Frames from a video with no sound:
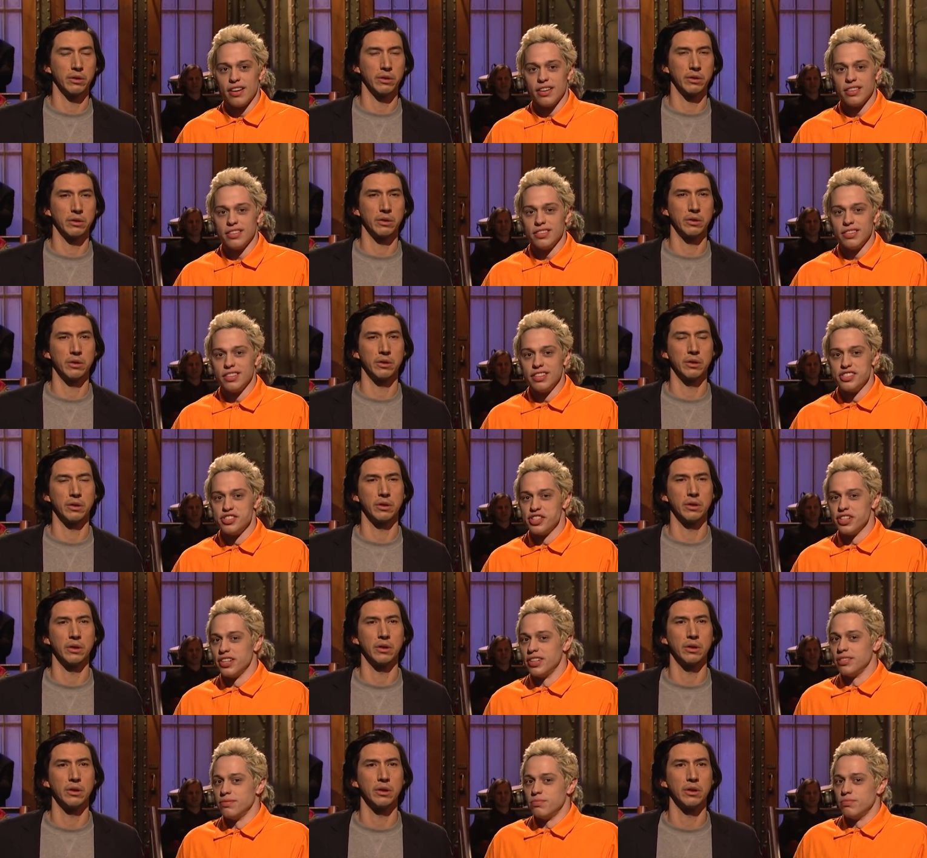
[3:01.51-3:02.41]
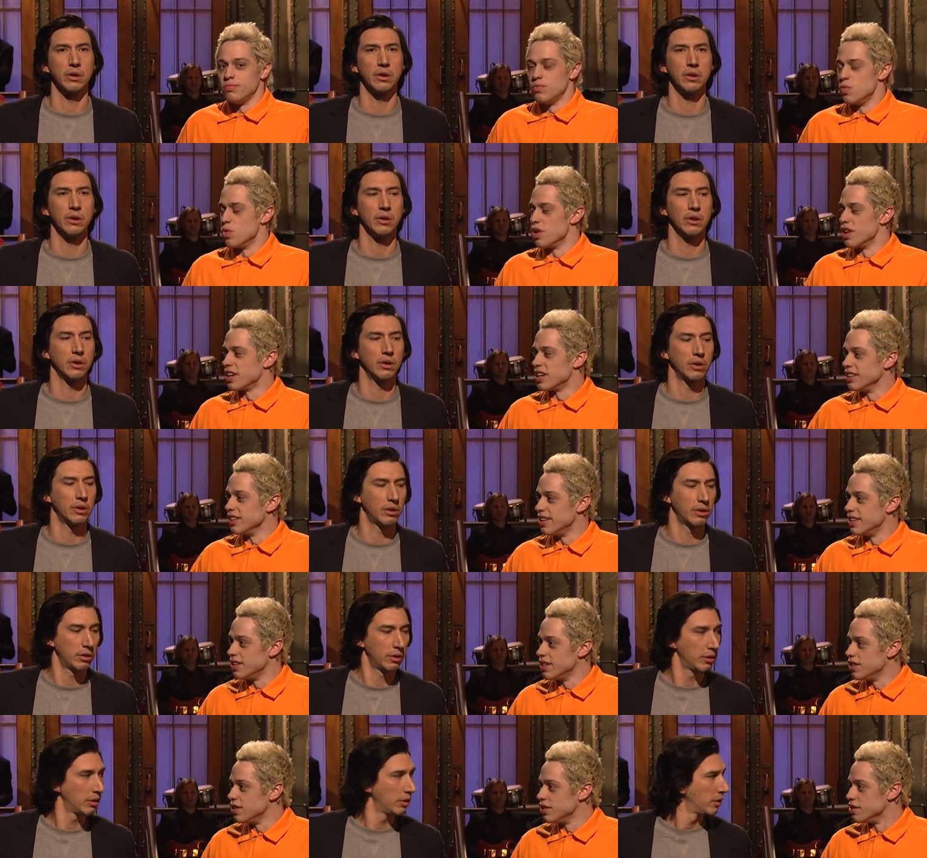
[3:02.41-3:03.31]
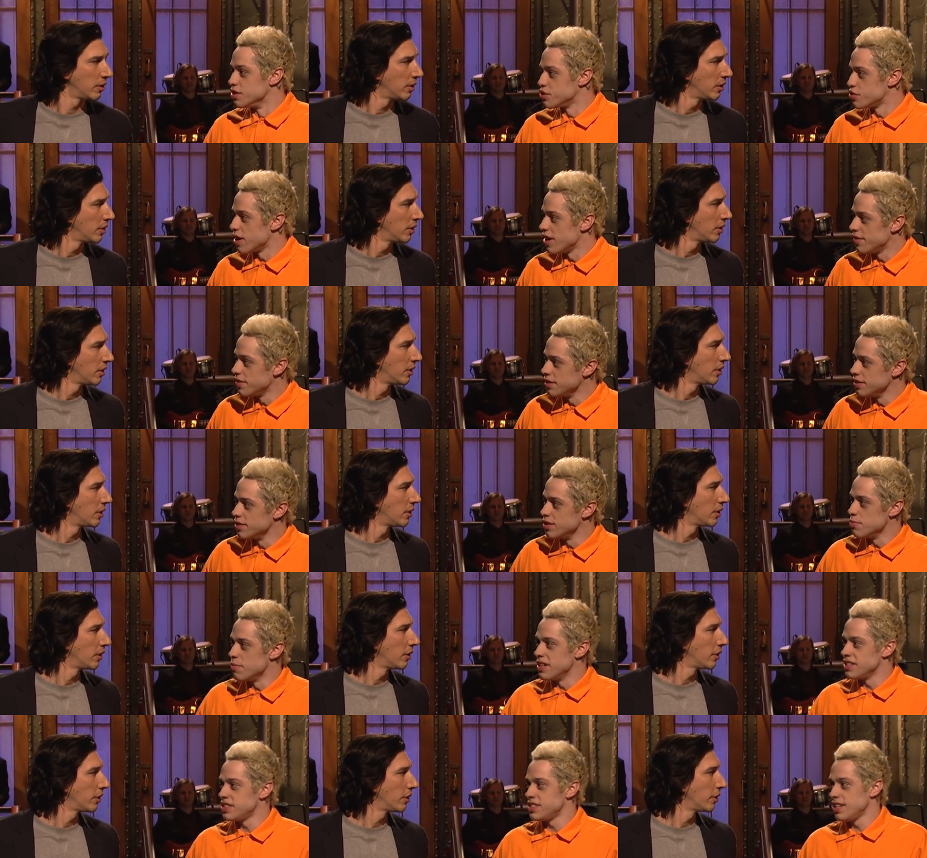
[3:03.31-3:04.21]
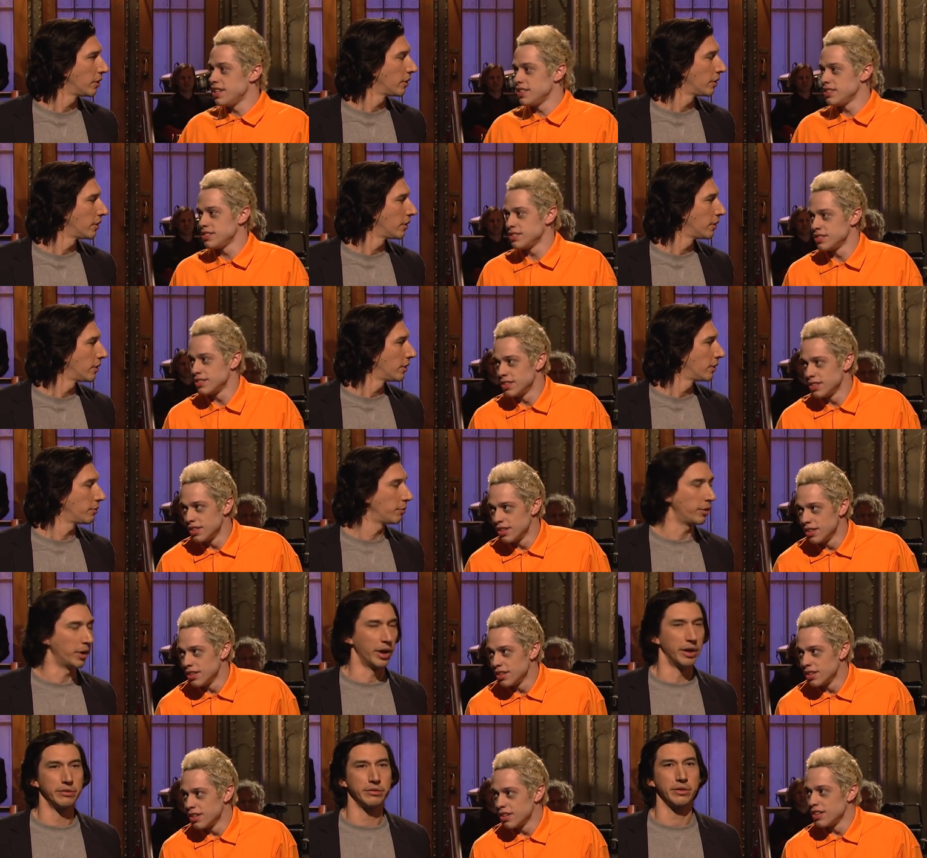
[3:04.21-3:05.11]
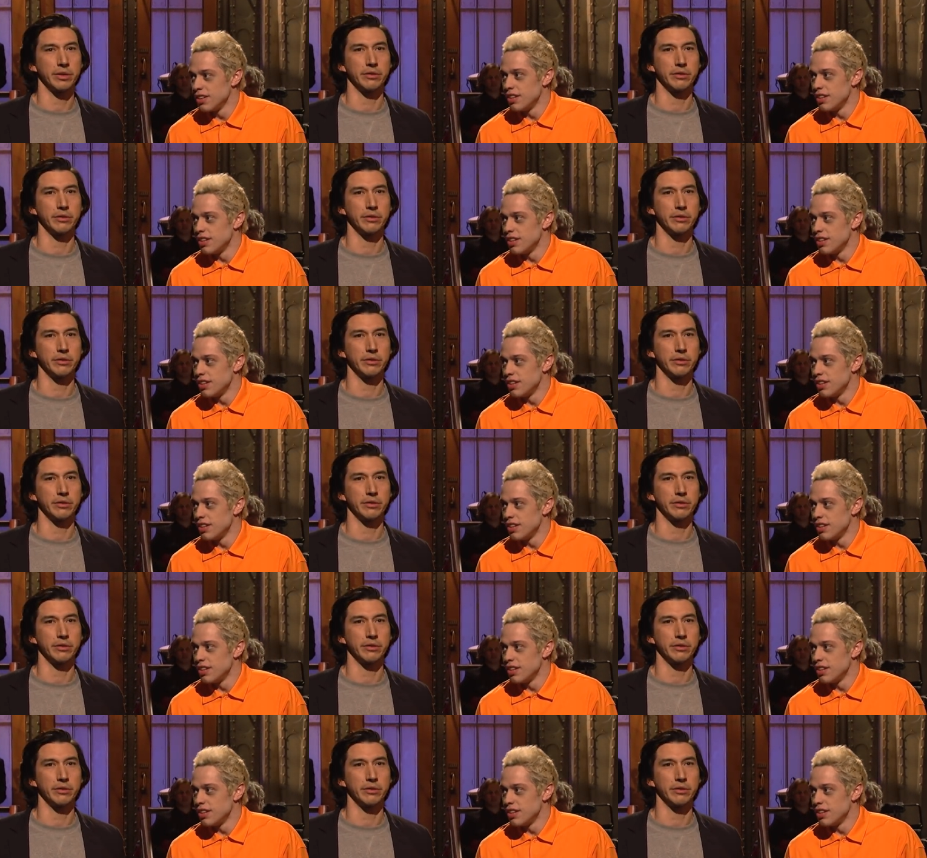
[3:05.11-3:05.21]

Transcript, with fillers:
Speaker 1: was your summer, man? Did you work a little or travel a little by chance? Well,